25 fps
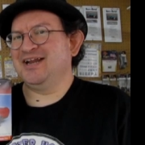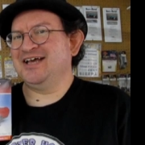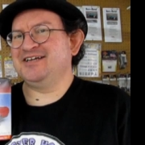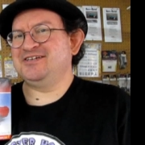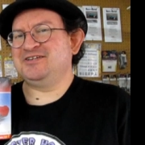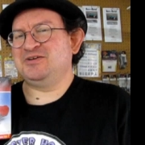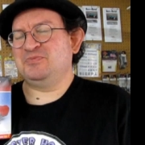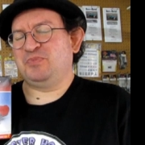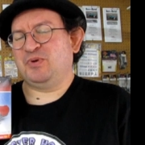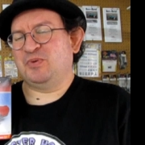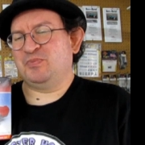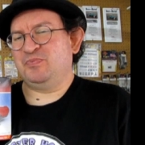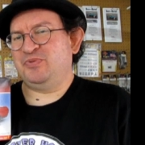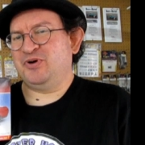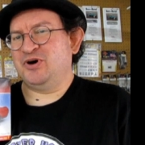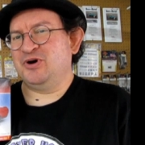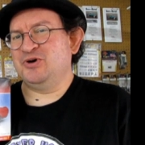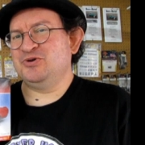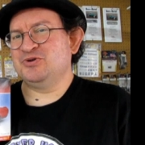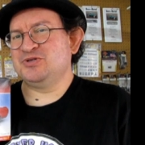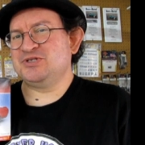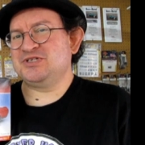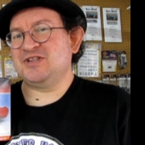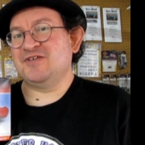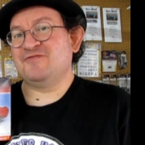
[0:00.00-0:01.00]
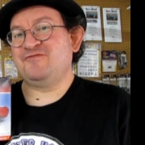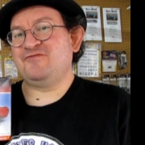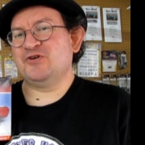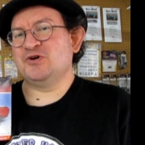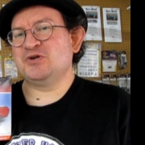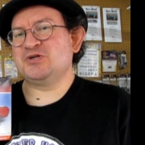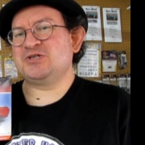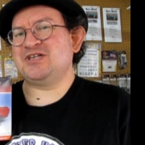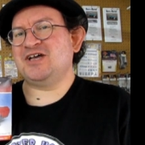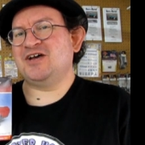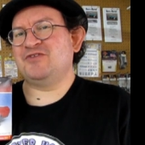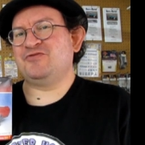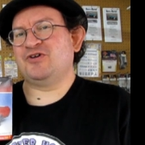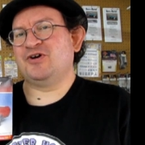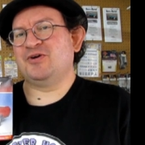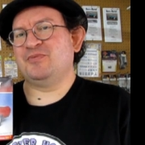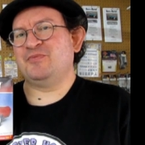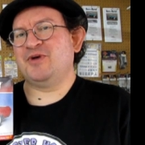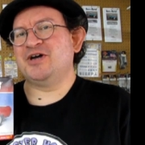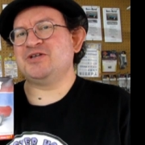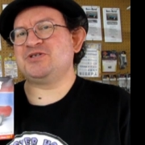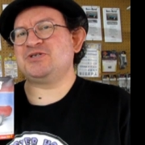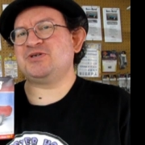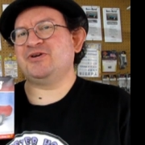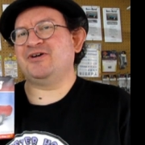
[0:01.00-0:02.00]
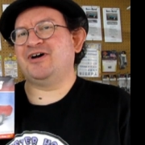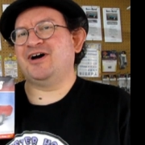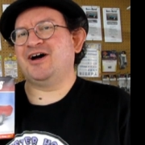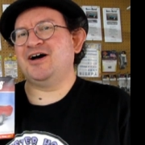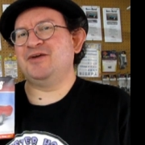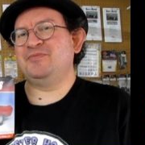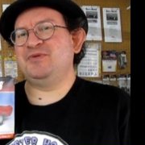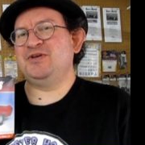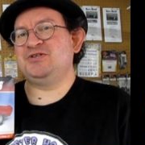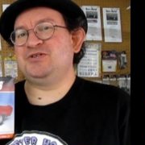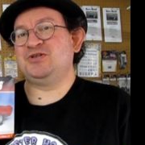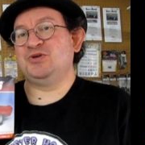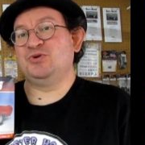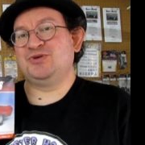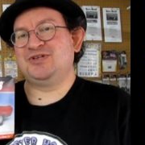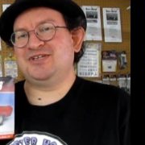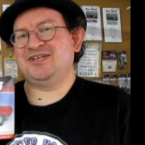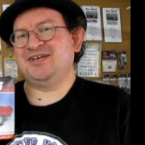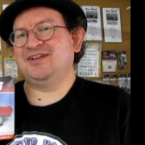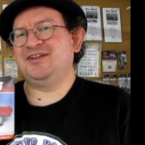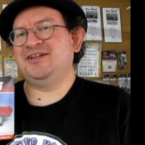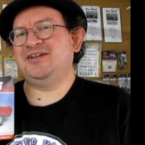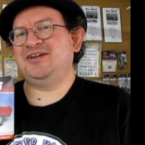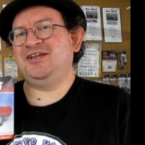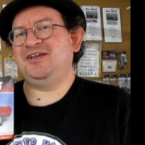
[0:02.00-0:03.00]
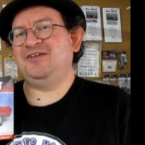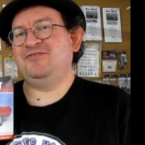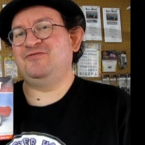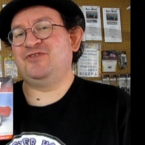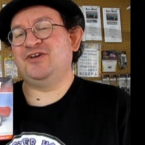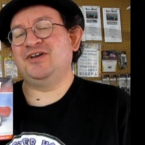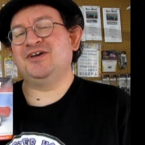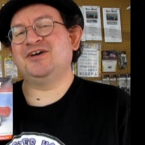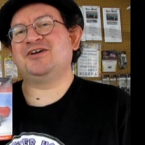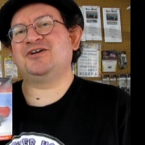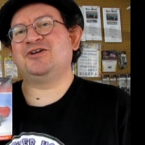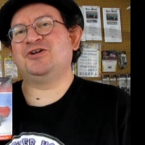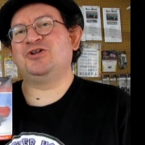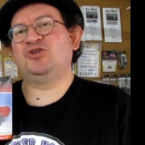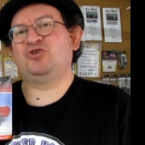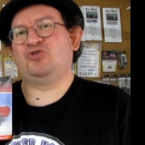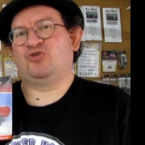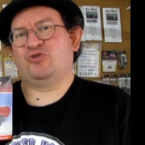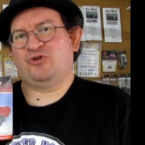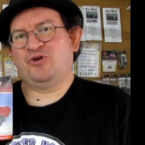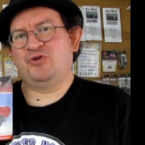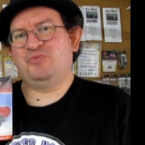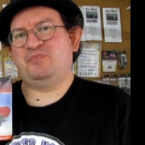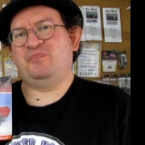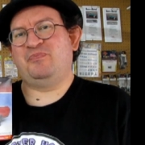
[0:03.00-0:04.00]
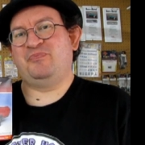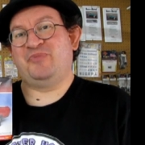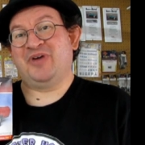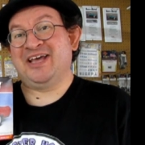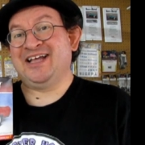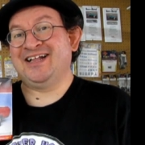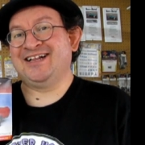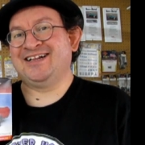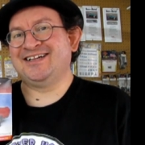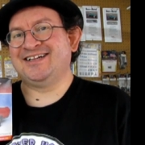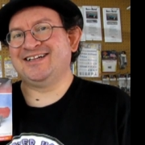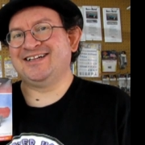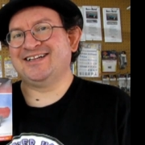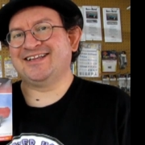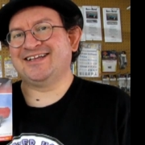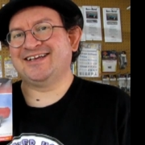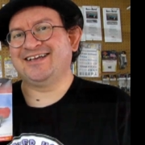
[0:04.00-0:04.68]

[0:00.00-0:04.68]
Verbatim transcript: like to propose the first ever Monster Hobbies utility vehicle group build.